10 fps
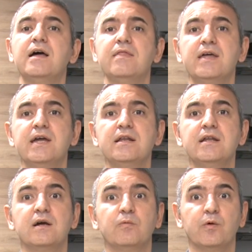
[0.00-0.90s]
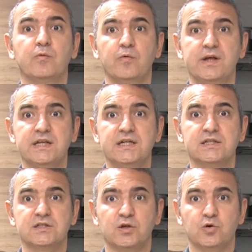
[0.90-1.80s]
and then we're ready
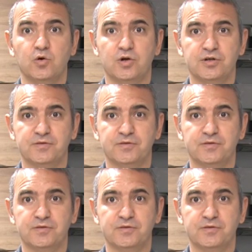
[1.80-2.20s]
to cook.